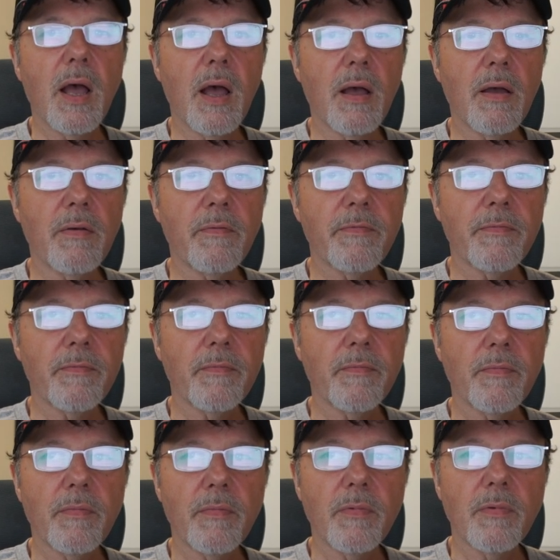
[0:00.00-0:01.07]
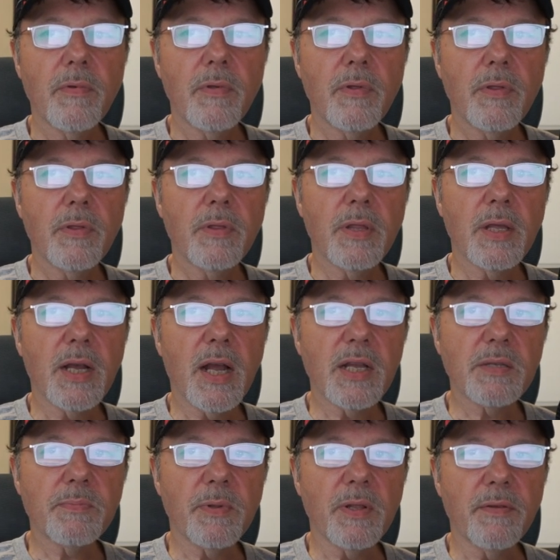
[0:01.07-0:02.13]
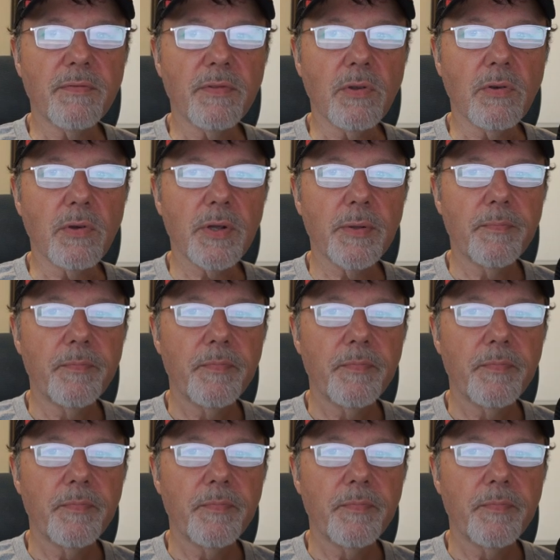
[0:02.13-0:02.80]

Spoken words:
of the Gospel of Luke.